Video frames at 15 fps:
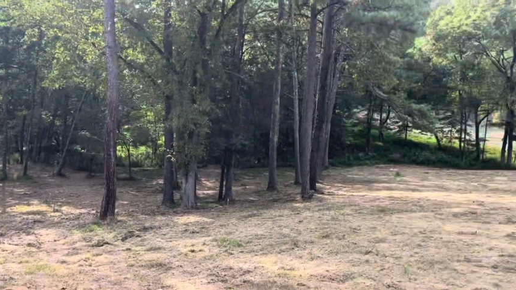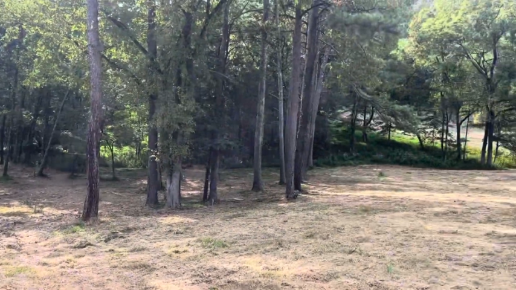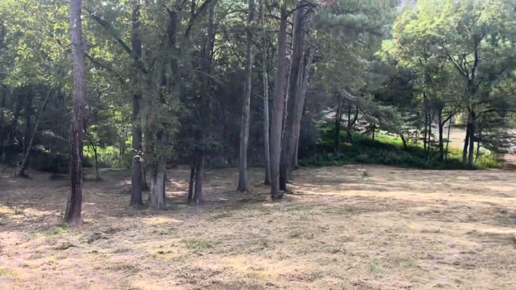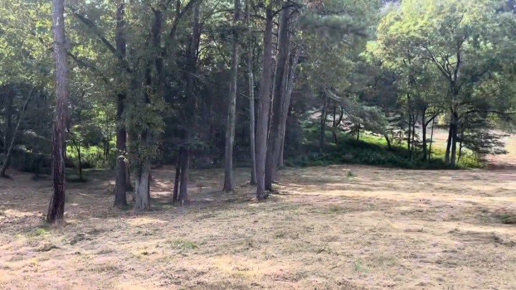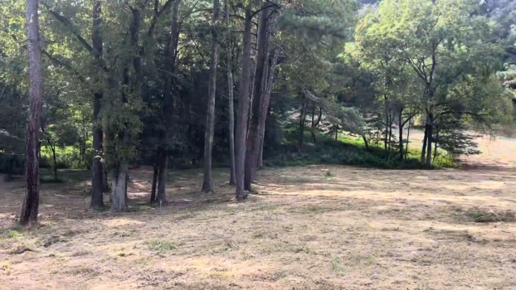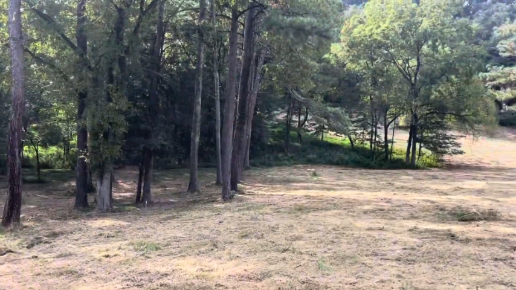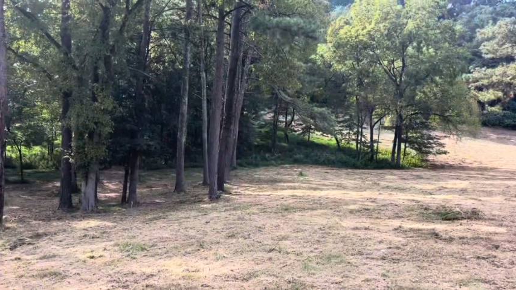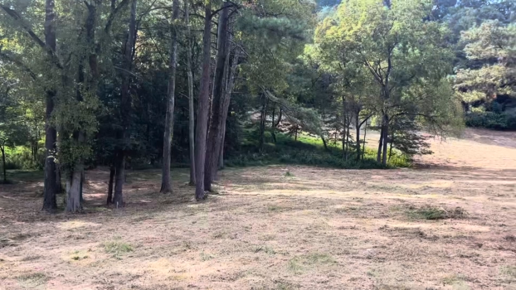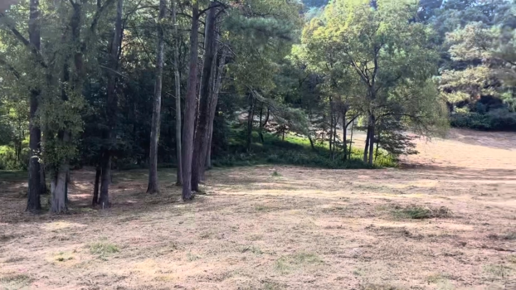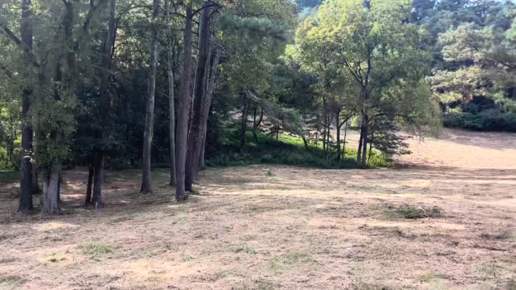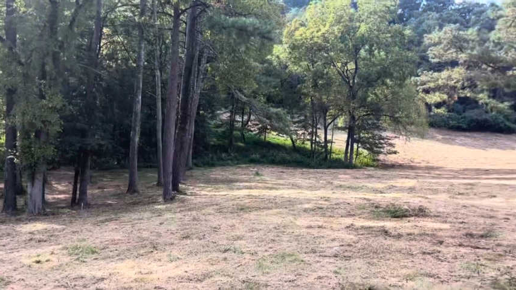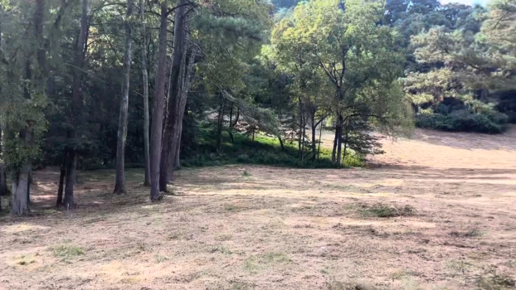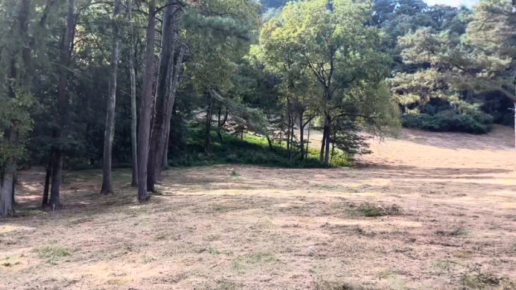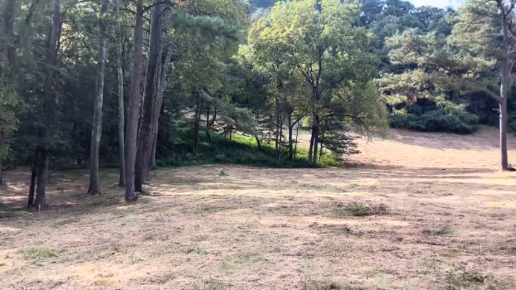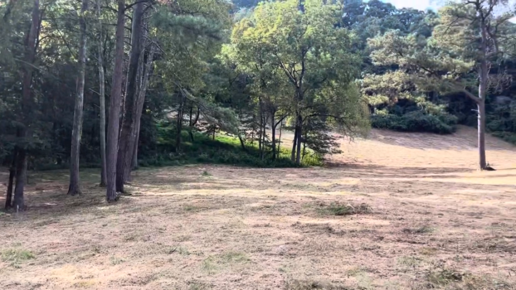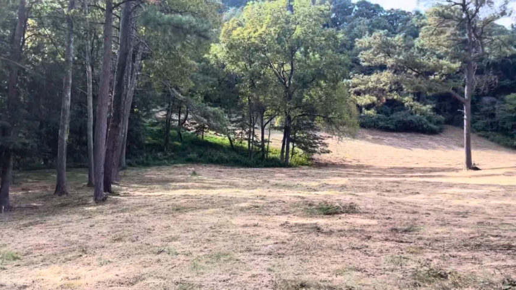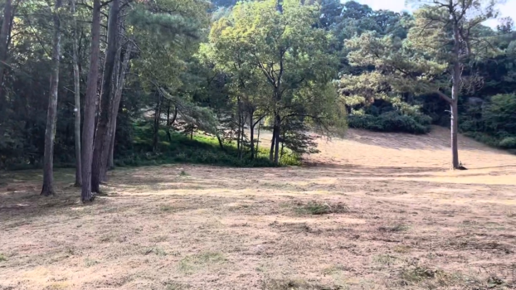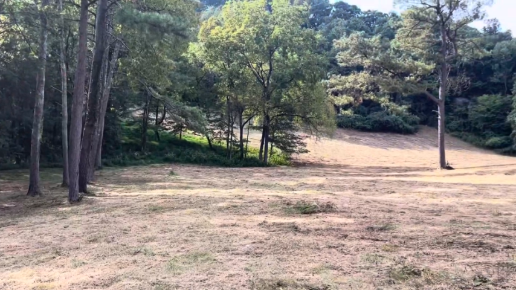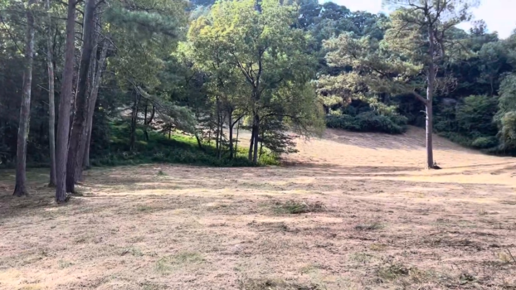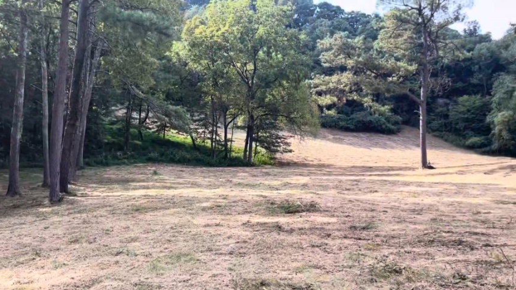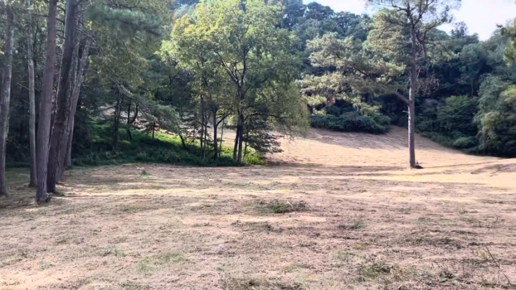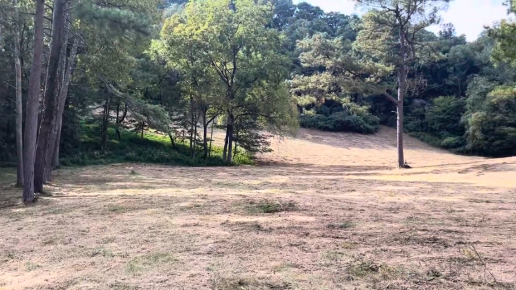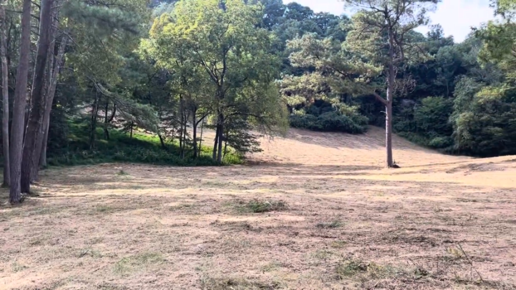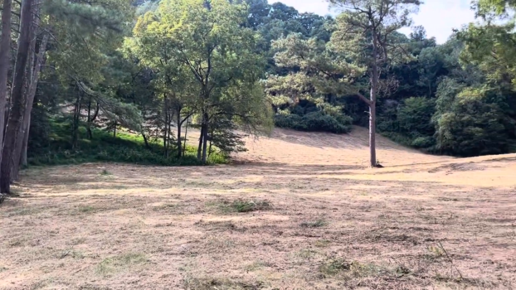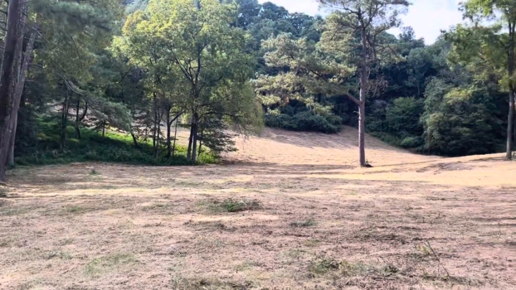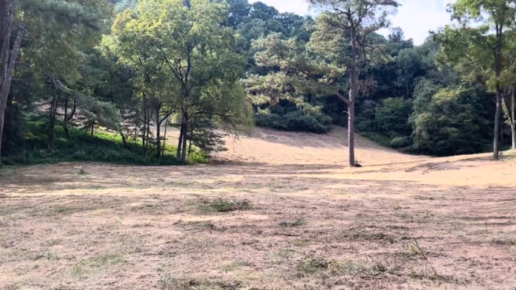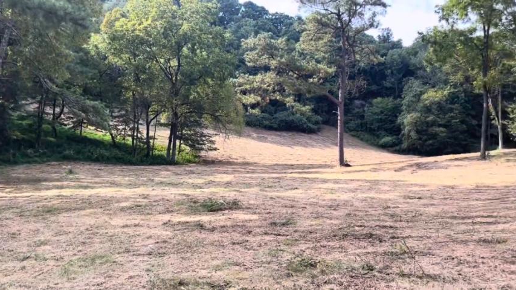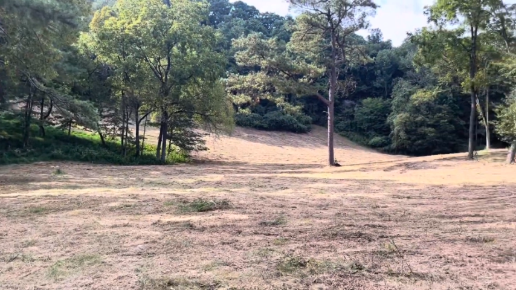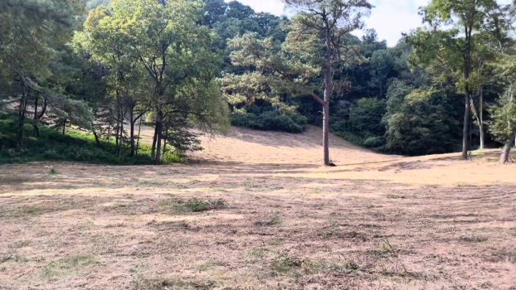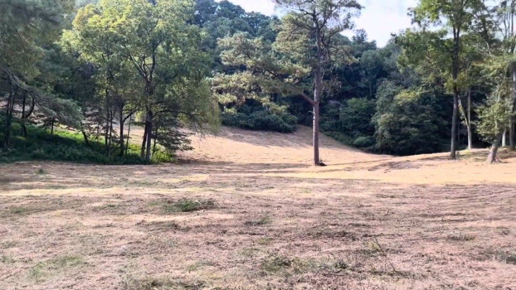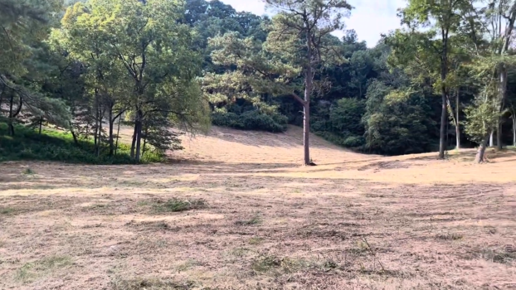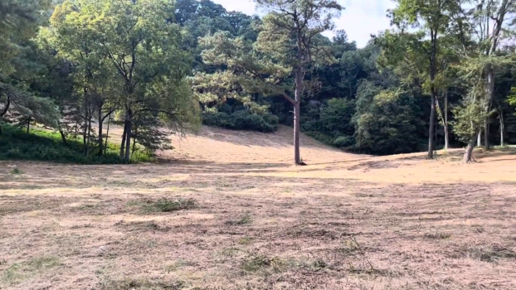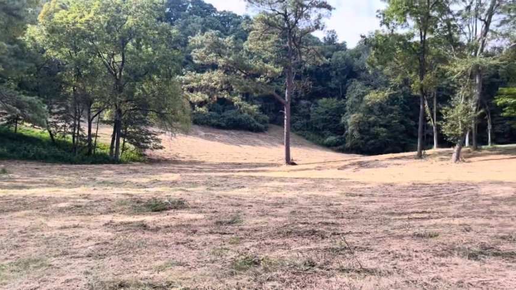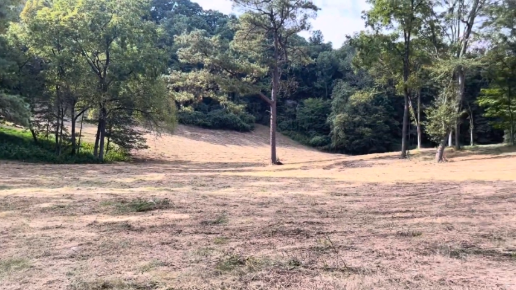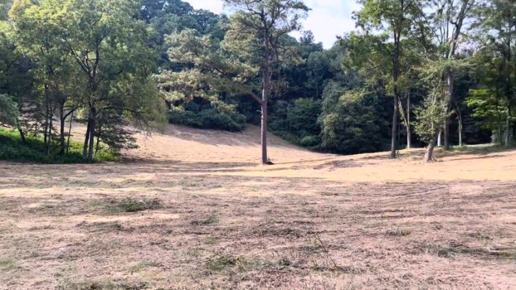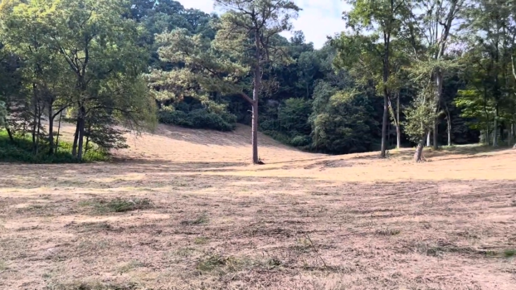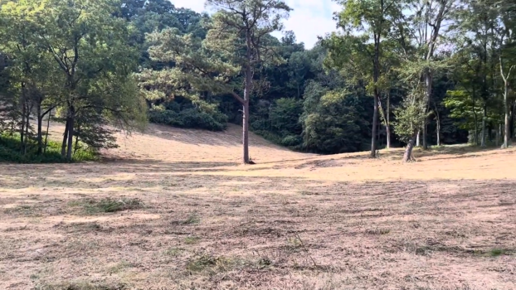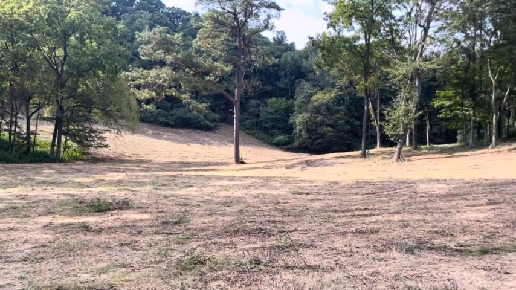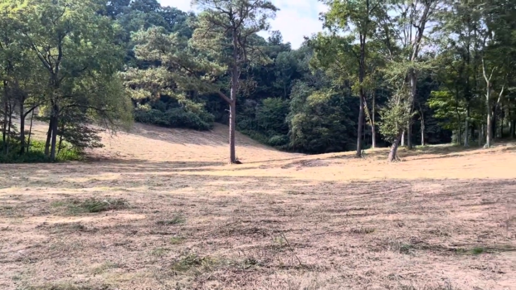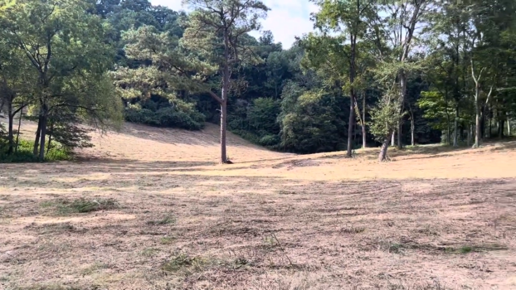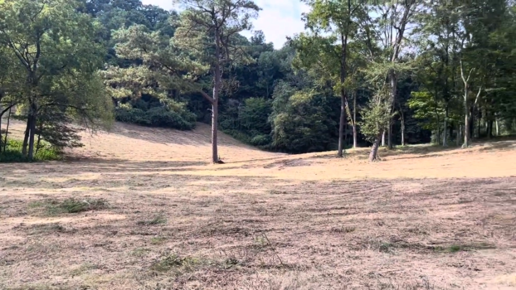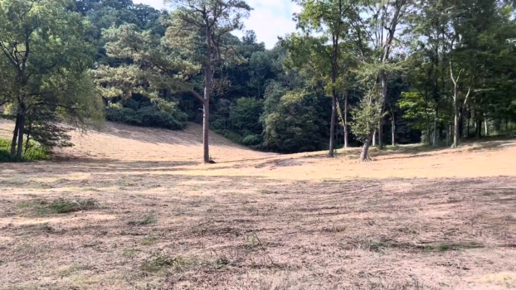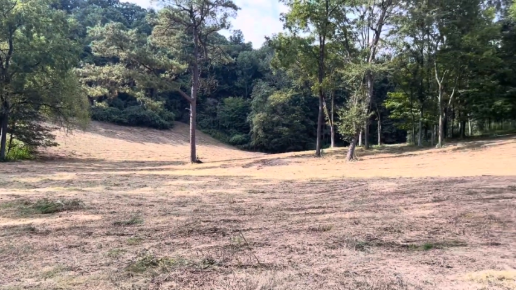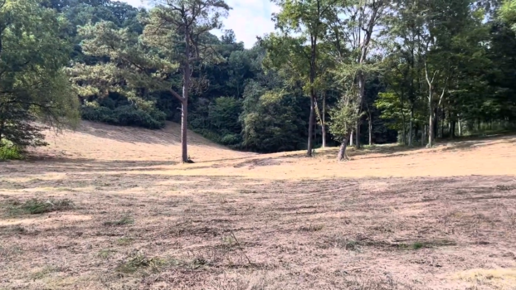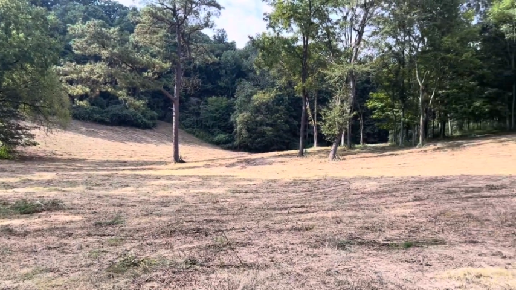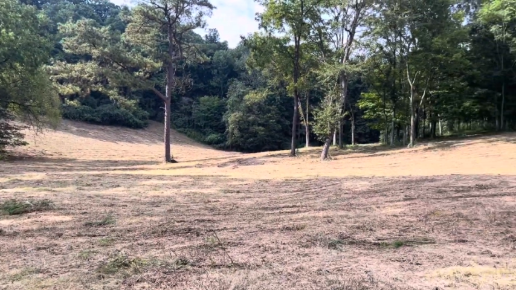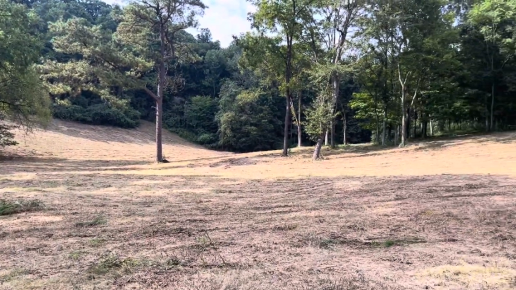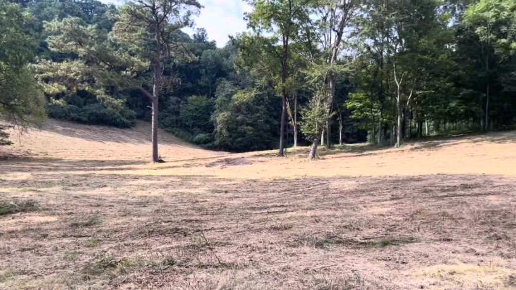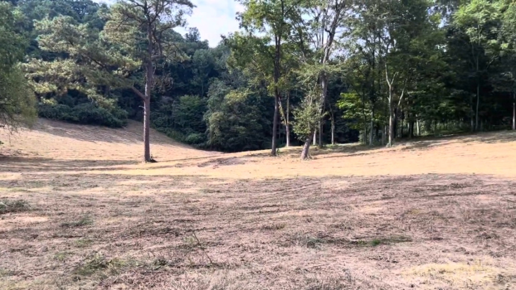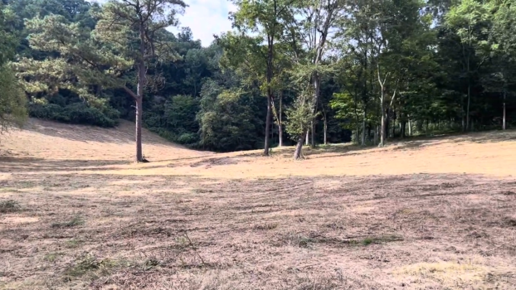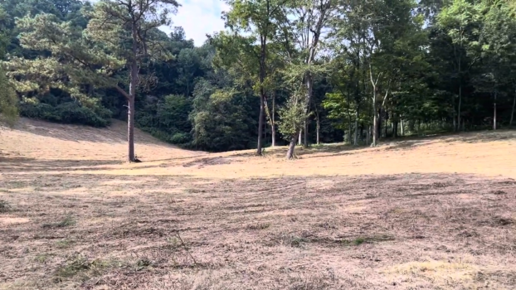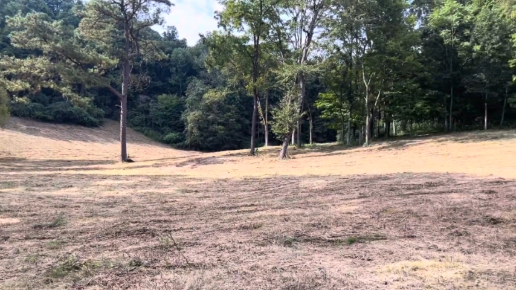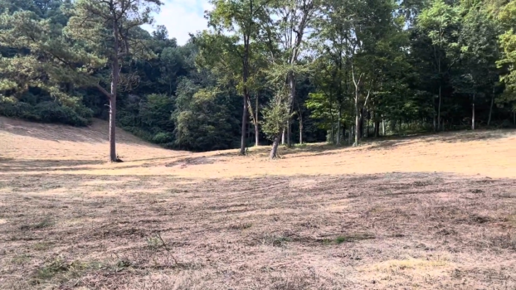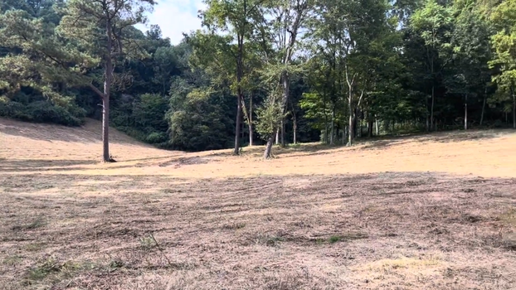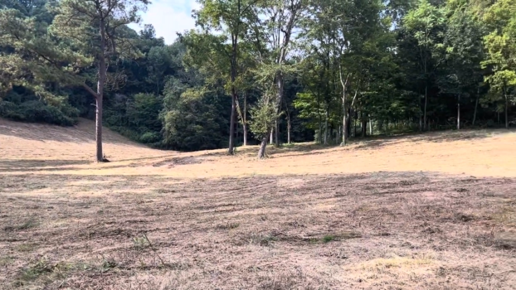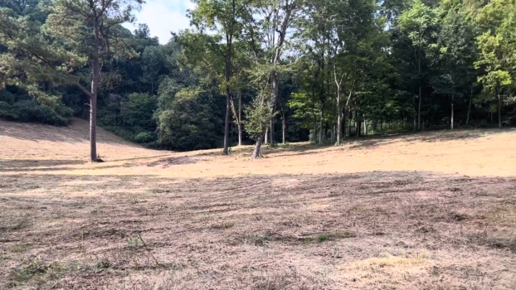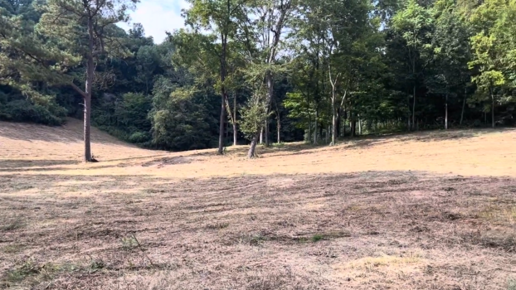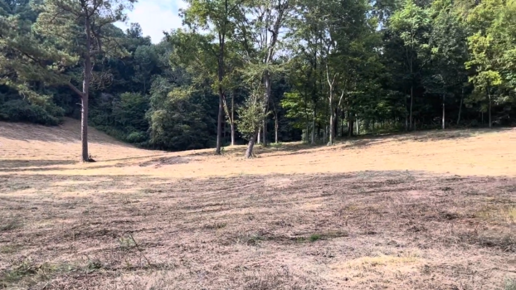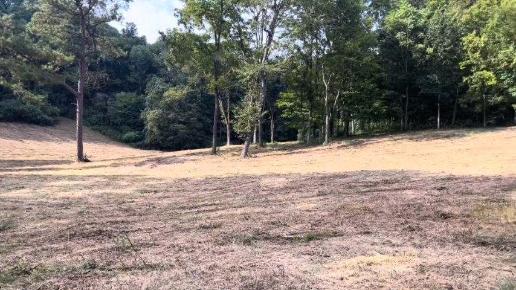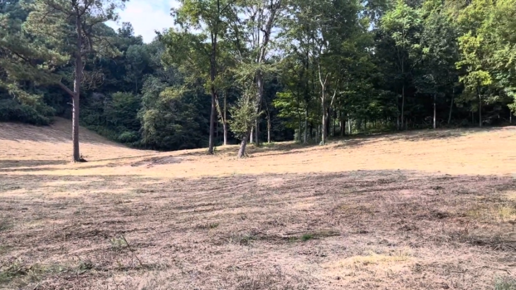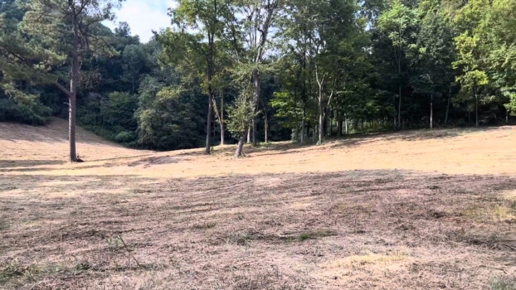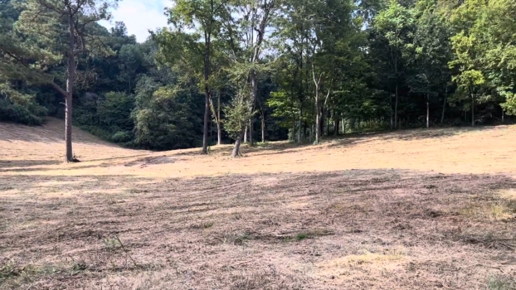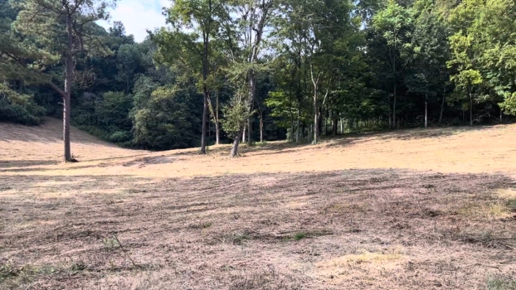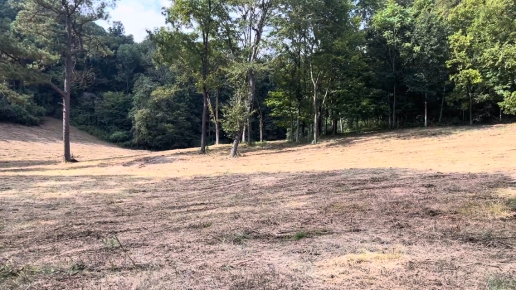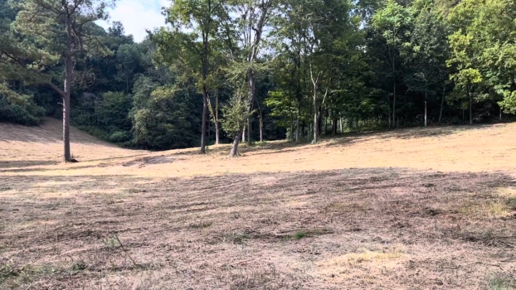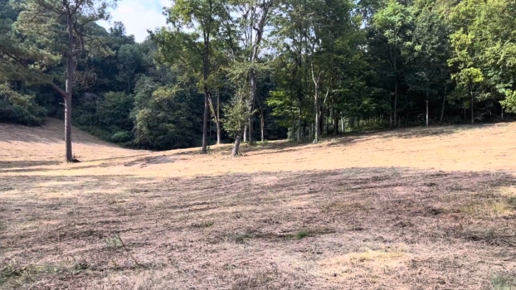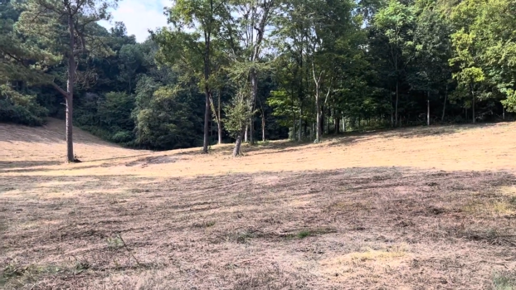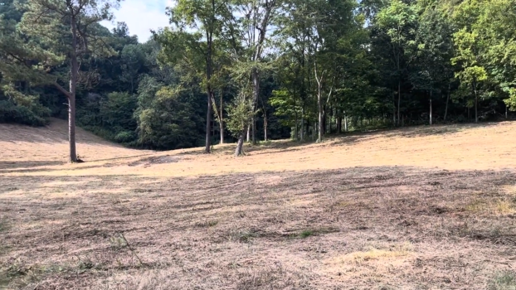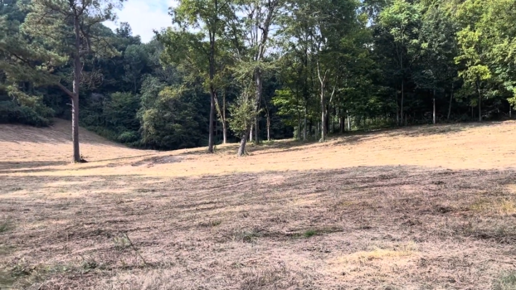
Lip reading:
(no speaker visible)